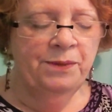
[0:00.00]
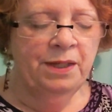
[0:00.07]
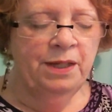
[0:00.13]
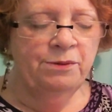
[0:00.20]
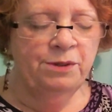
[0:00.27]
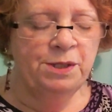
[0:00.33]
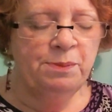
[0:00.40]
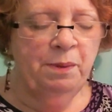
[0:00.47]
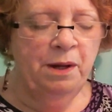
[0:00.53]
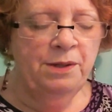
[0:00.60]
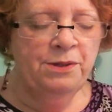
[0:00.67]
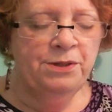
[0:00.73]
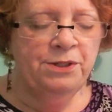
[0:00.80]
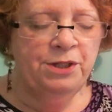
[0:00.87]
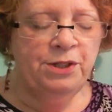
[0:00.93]
In
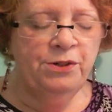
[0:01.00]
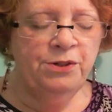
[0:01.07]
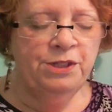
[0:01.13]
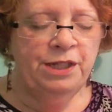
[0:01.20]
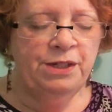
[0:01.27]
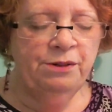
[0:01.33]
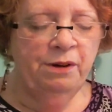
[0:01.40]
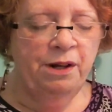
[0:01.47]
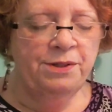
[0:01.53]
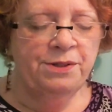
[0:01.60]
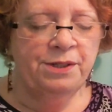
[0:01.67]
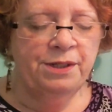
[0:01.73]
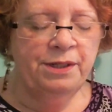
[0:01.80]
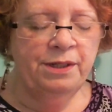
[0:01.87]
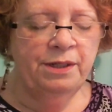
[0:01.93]
response to your
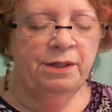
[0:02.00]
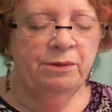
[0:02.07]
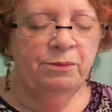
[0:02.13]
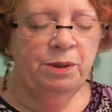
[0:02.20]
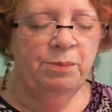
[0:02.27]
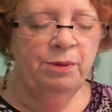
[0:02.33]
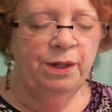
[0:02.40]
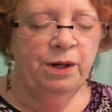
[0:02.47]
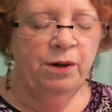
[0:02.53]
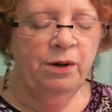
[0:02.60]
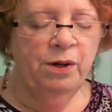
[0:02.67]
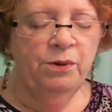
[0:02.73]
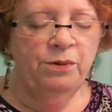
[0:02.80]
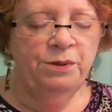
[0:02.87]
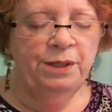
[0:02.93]
generosity, we bring our
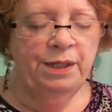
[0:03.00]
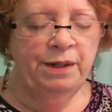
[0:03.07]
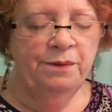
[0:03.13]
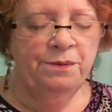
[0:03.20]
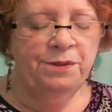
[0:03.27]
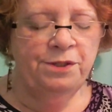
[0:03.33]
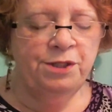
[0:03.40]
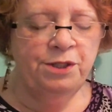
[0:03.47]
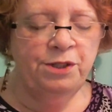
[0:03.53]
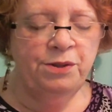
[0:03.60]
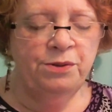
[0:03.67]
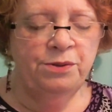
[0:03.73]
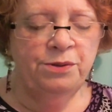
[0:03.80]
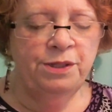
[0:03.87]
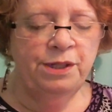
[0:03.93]
own gifts to
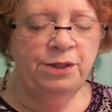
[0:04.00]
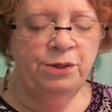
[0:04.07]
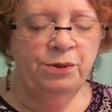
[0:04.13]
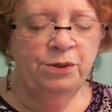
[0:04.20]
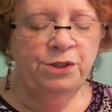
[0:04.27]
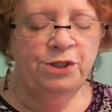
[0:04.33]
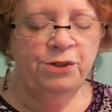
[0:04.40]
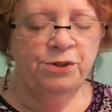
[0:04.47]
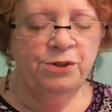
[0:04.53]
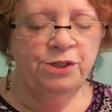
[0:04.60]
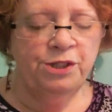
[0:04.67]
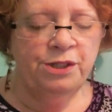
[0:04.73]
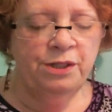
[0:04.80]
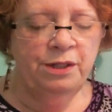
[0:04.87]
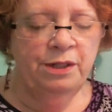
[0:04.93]
use in your
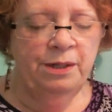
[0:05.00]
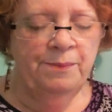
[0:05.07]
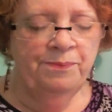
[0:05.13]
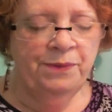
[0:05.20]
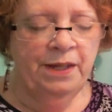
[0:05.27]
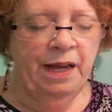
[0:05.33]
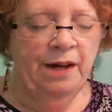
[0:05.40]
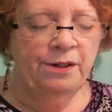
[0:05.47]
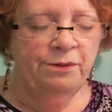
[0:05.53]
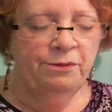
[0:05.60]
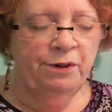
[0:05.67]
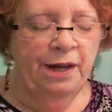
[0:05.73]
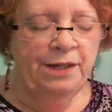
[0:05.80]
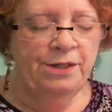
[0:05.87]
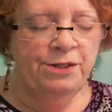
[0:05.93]
church. Out of
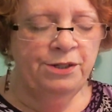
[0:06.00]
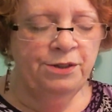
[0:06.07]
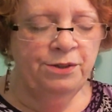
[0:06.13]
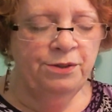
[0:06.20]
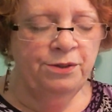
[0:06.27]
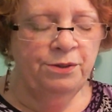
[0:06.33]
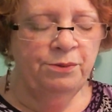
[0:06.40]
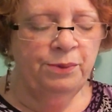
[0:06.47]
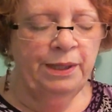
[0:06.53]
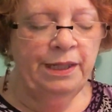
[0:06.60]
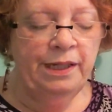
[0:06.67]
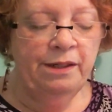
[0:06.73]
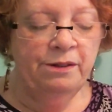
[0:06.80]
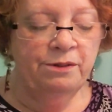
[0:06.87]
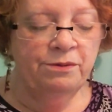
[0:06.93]
gratitude, we
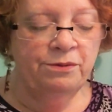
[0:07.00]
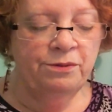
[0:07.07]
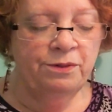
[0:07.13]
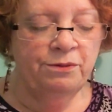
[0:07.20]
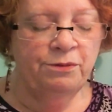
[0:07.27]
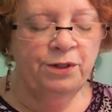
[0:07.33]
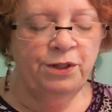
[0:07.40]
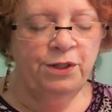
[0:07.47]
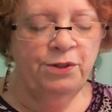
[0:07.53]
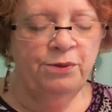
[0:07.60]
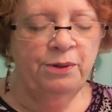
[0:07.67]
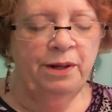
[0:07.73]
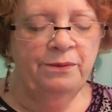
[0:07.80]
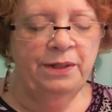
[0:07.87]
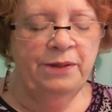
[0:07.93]
give, for you
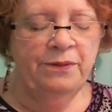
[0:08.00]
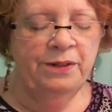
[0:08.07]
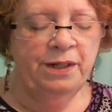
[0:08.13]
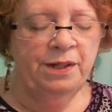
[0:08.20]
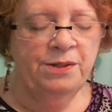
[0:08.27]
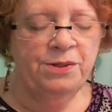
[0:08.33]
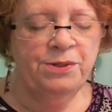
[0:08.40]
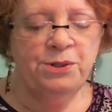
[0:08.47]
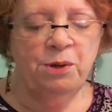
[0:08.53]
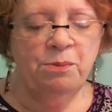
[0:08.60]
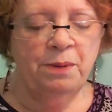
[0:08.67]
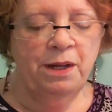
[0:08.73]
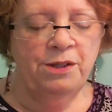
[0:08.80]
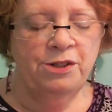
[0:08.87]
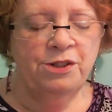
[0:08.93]
have given us so
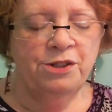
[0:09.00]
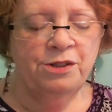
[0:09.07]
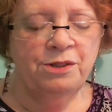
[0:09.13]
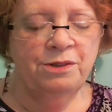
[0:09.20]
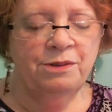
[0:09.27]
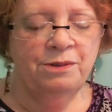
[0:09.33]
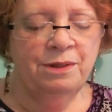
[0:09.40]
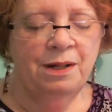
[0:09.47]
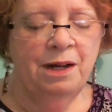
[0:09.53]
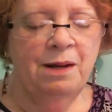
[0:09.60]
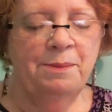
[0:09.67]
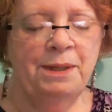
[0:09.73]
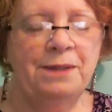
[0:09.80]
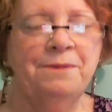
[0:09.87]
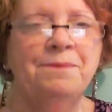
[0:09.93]
much.
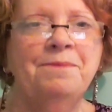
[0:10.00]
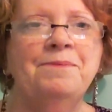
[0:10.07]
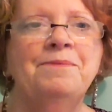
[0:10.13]
Amen.